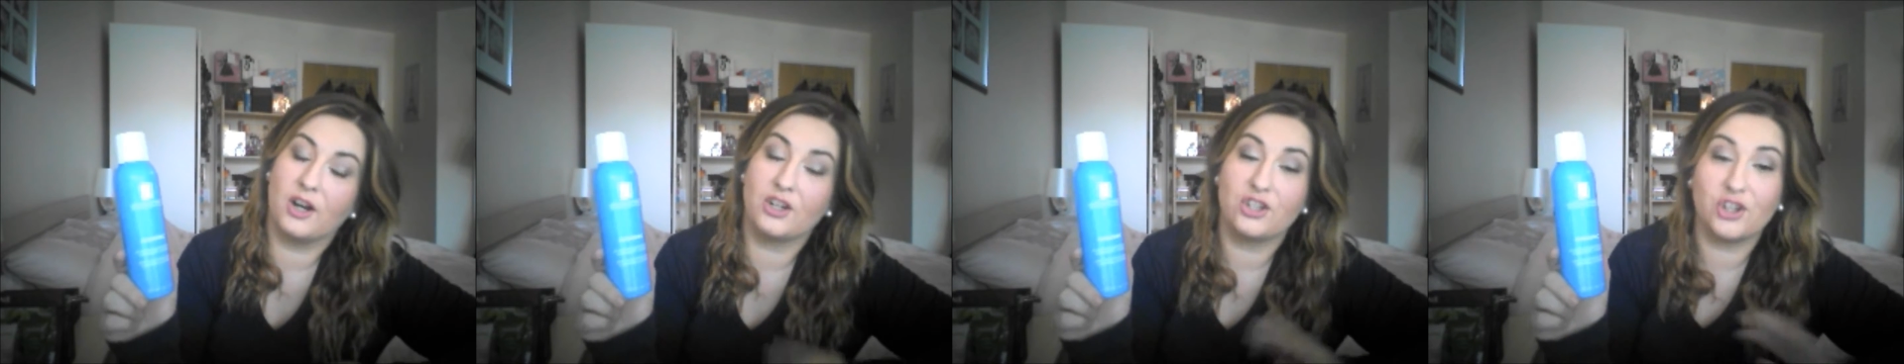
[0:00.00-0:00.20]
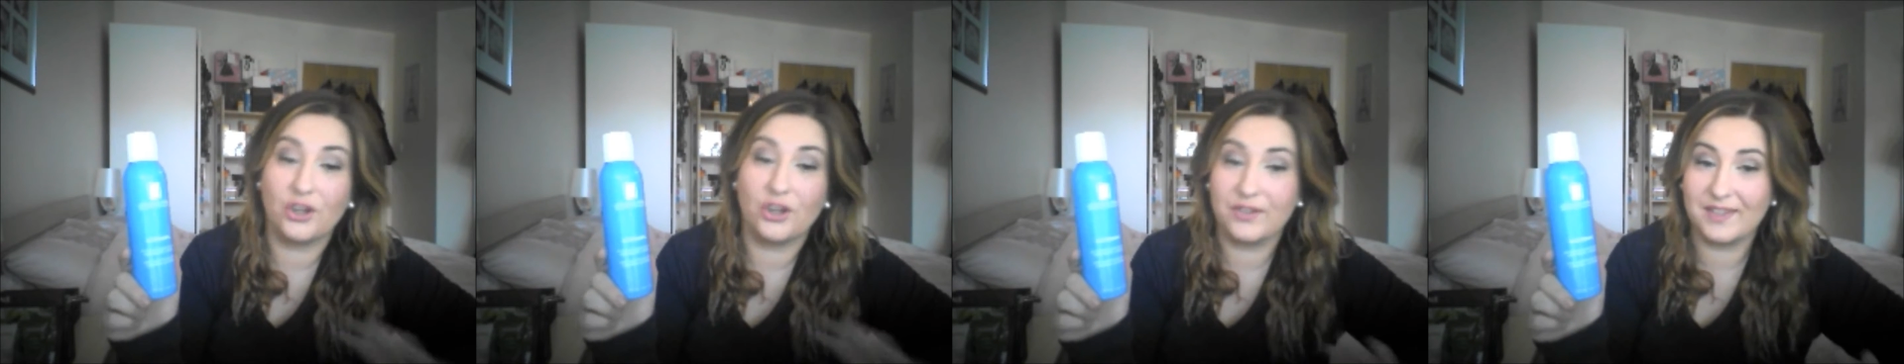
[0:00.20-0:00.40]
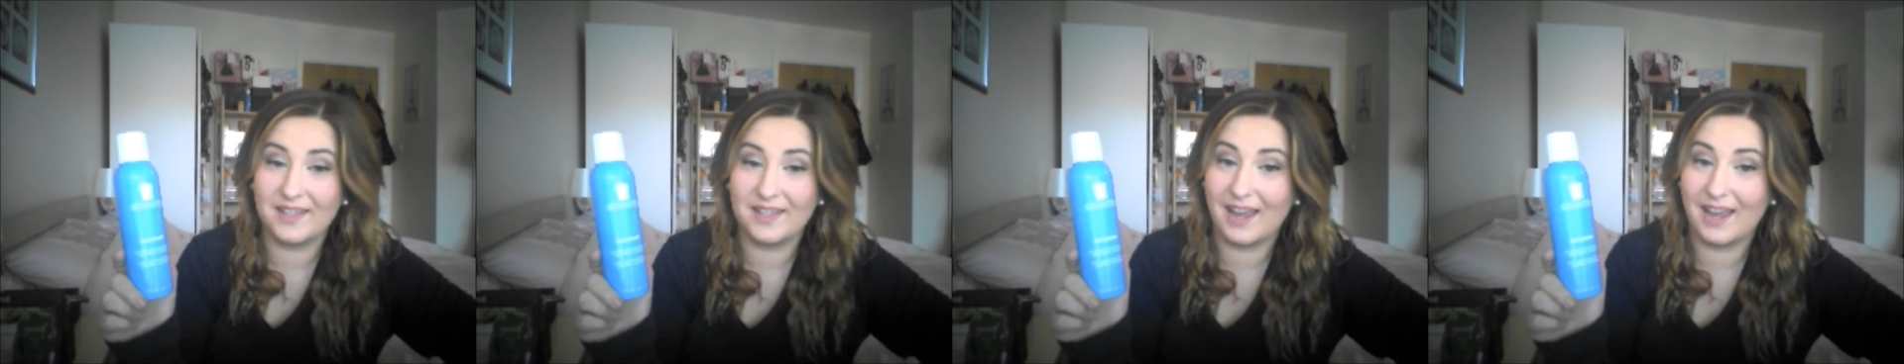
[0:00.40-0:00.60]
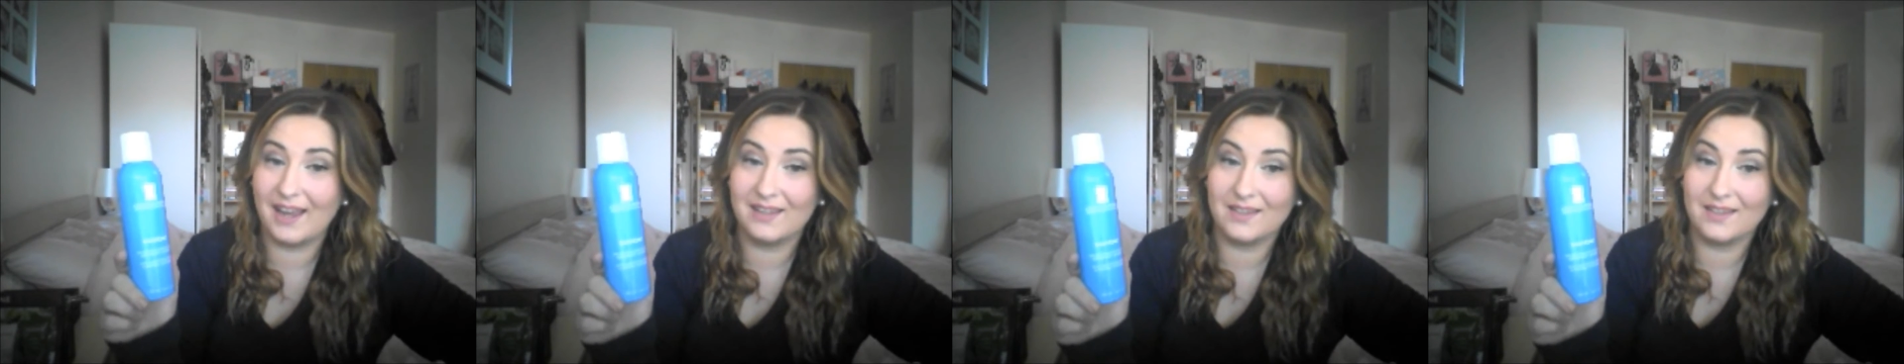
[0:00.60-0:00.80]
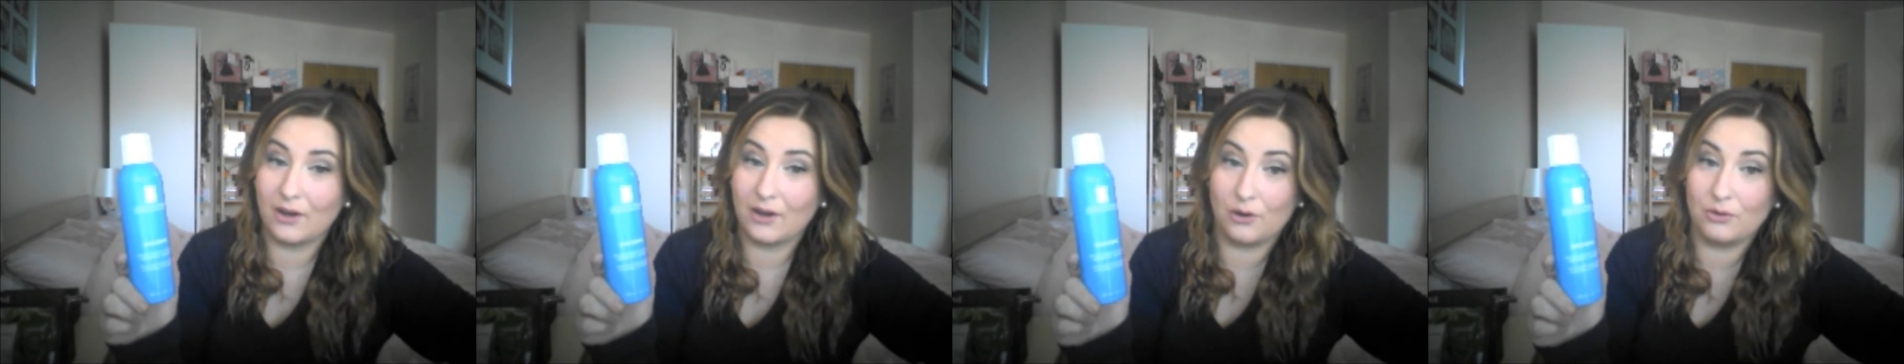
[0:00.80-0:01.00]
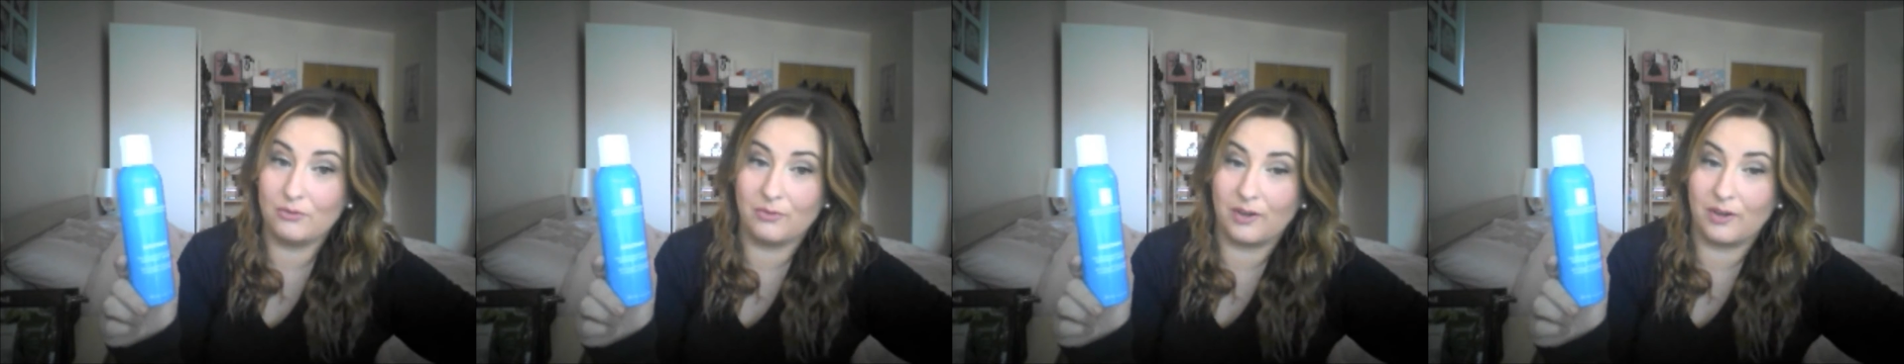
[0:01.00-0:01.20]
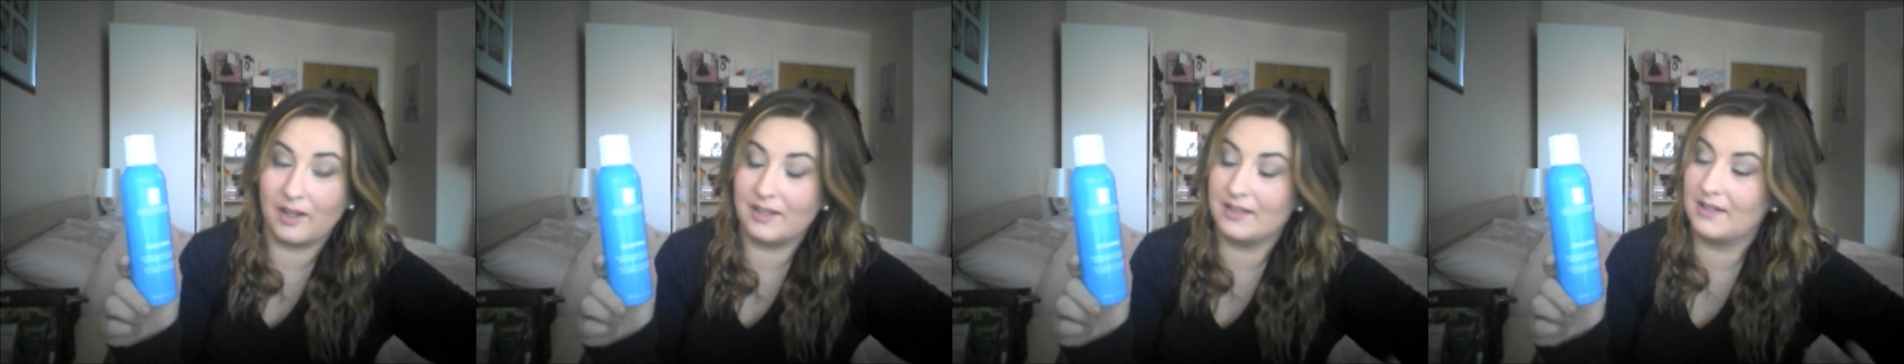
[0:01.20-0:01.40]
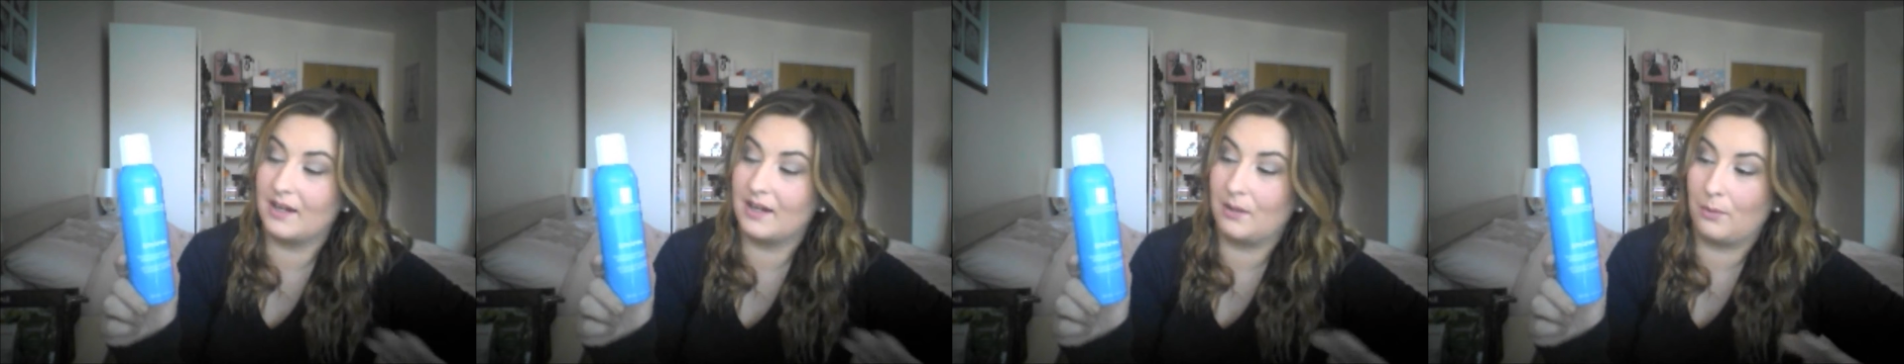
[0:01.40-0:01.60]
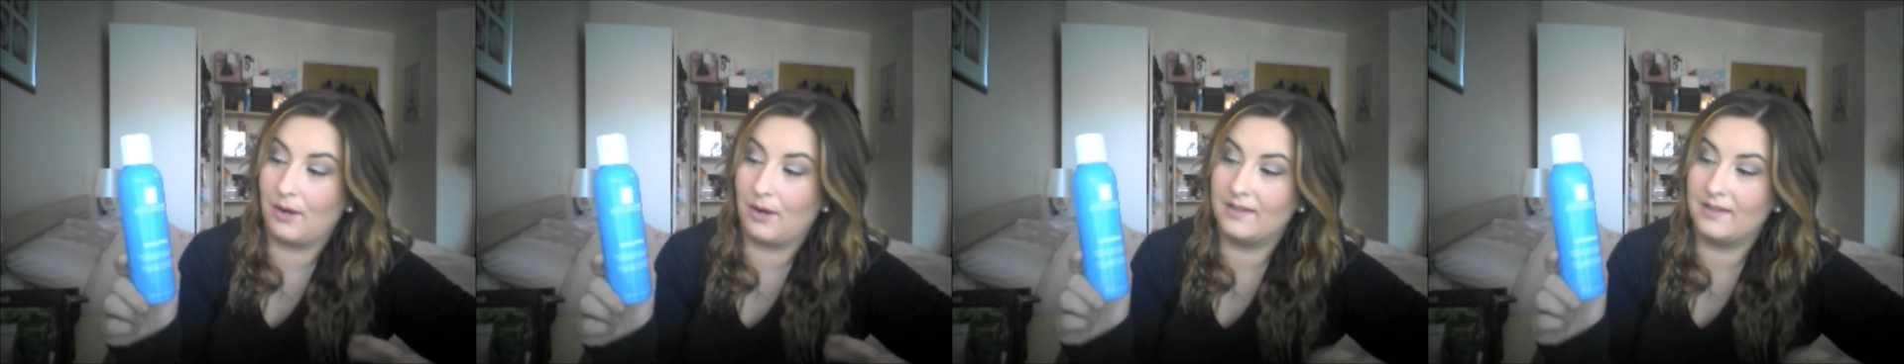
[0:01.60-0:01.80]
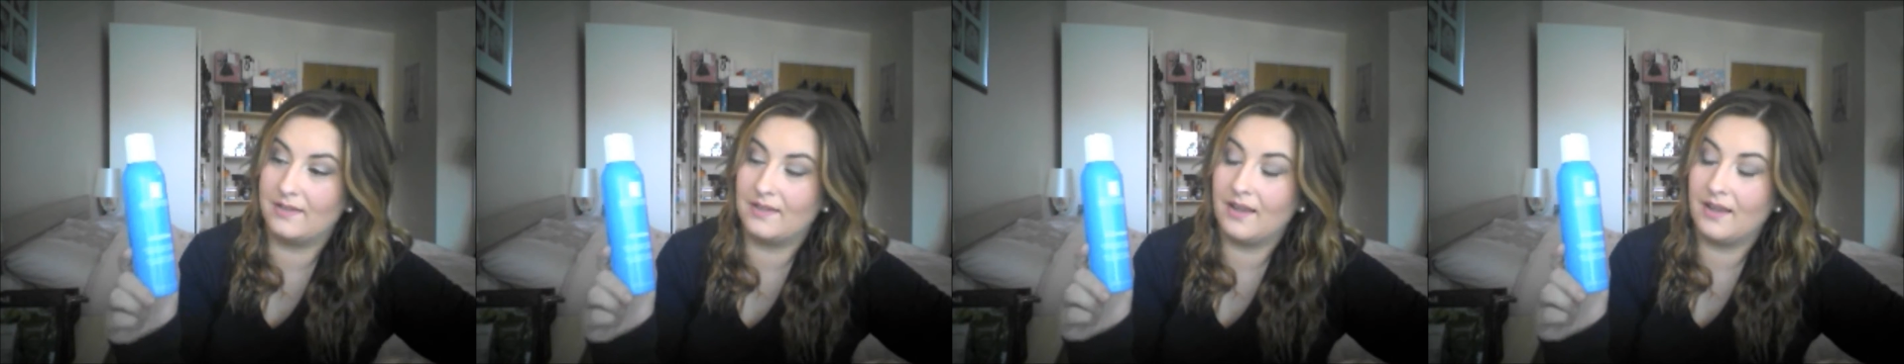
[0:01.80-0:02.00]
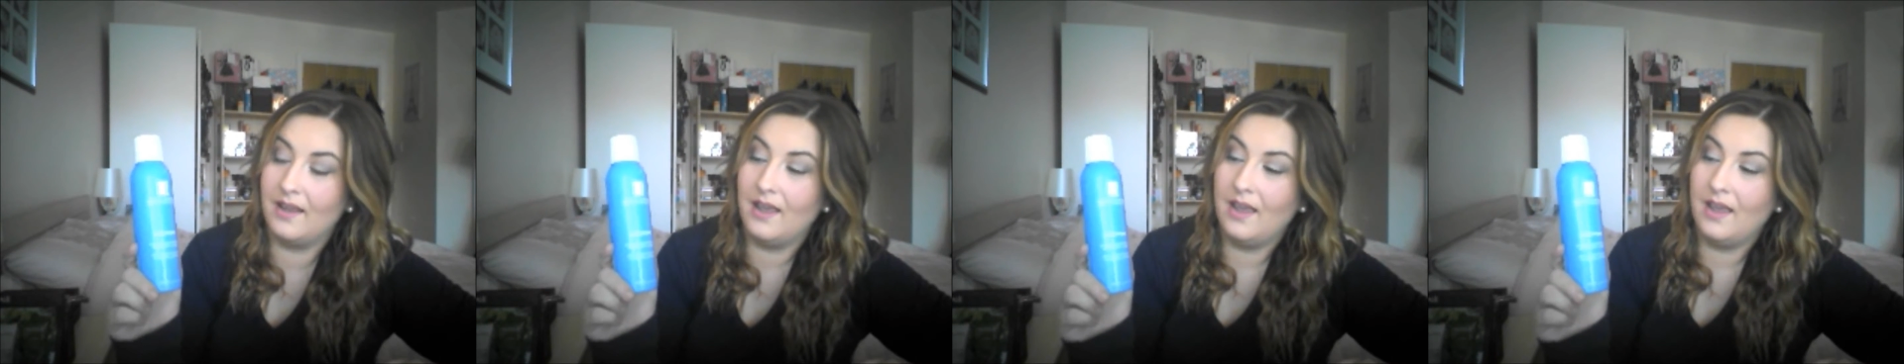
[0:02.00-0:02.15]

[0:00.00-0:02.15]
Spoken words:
just in case I couldn't find it anywhere else.